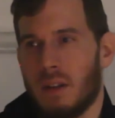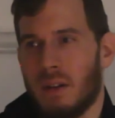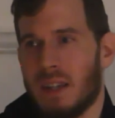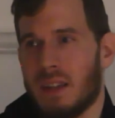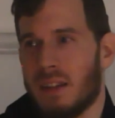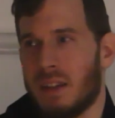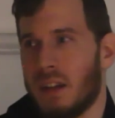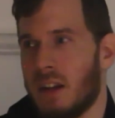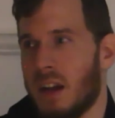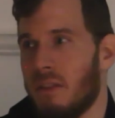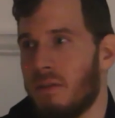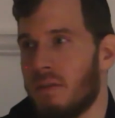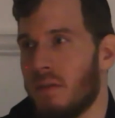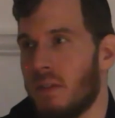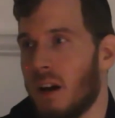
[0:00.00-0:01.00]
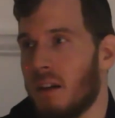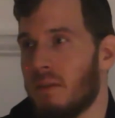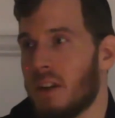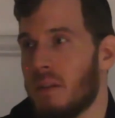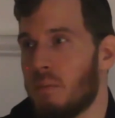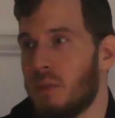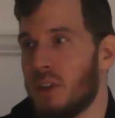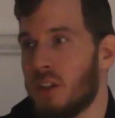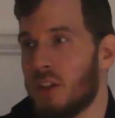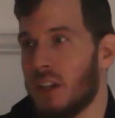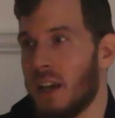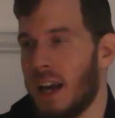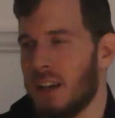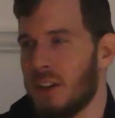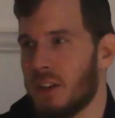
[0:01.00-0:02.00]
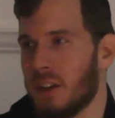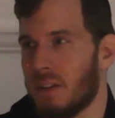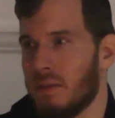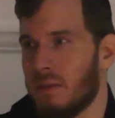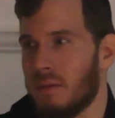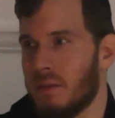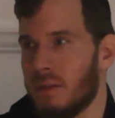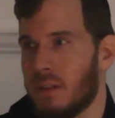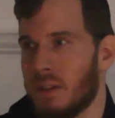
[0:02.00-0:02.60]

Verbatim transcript: there isn't enough of an appreciation